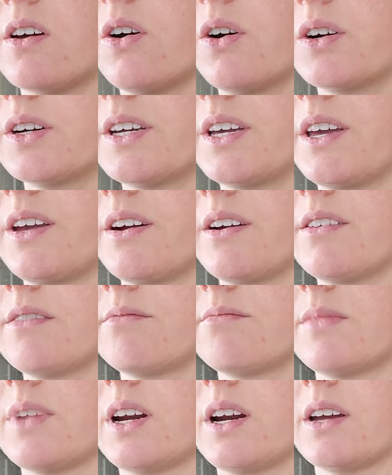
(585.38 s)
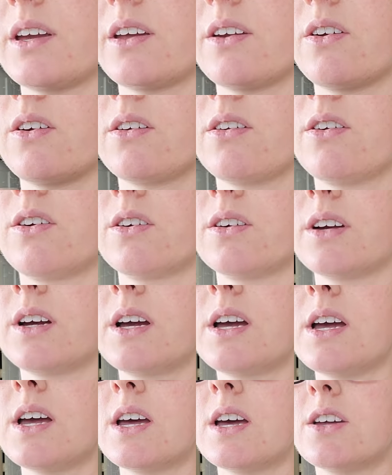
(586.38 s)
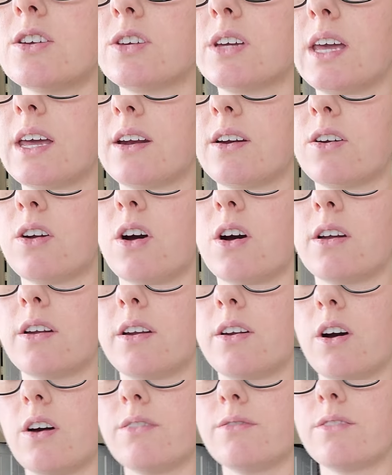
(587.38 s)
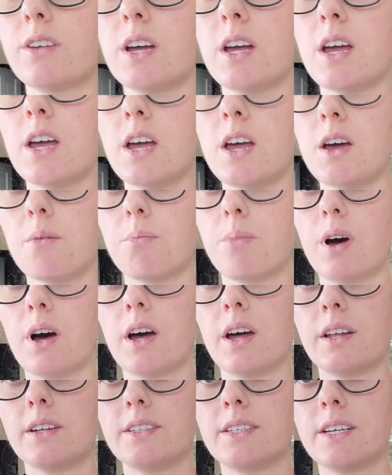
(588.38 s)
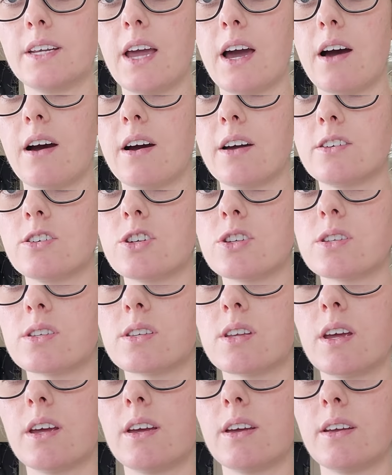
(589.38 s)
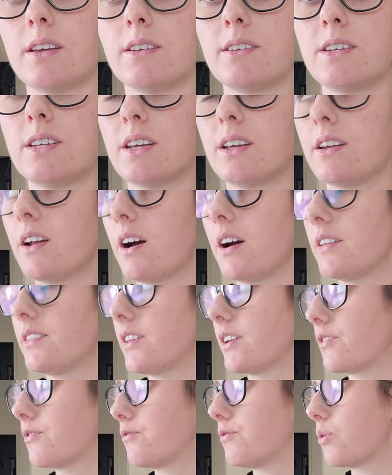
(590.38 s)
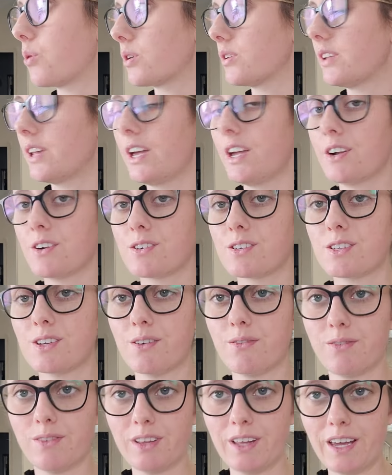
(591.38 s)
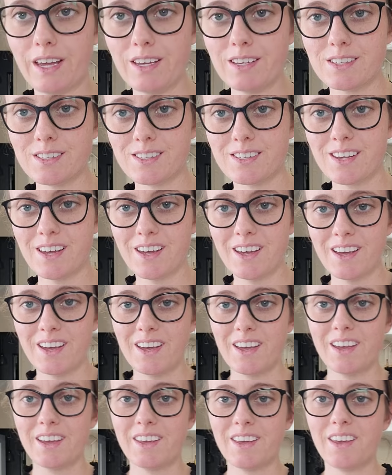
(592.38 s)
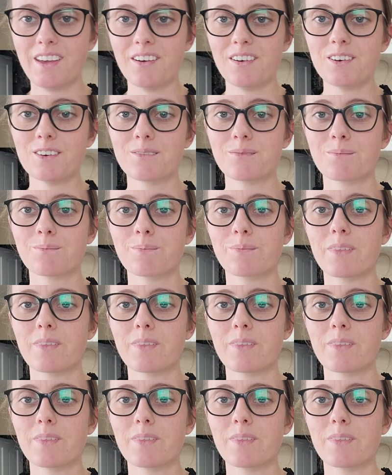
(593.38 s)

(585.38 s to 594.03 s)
hook here that I can unhook to get it on and off. But yeah, I just did, I think, 4 layers of lace here,